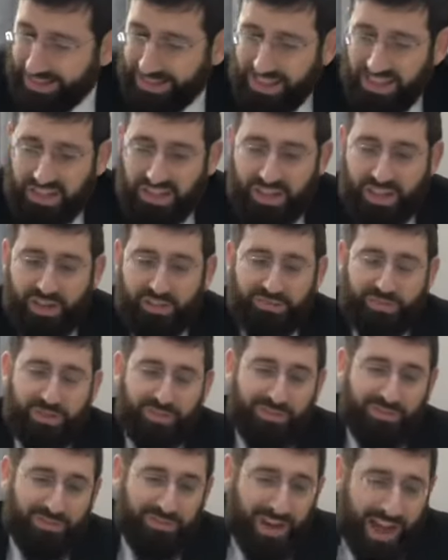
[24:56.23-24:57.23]
That if
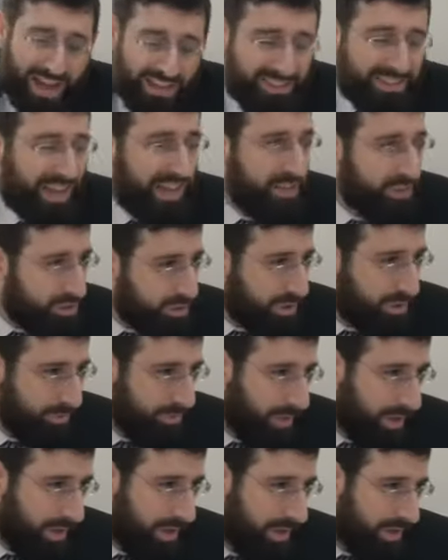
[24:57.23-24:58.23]
Vadai
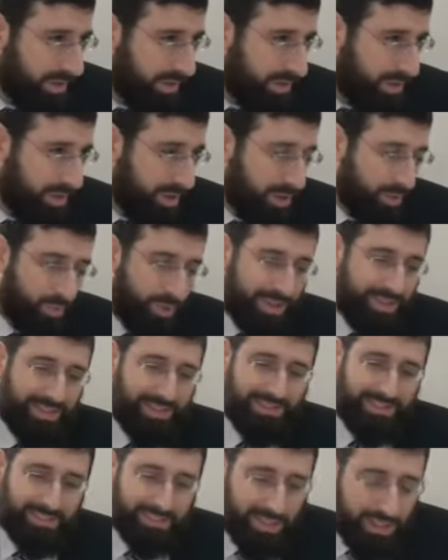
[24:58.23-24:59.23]
Tuma, when
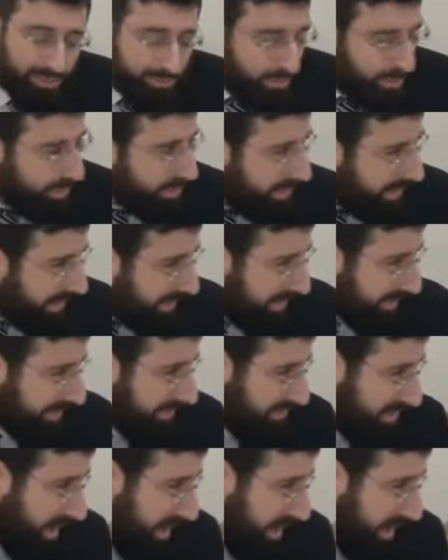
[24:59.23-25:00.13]
the Tzibur is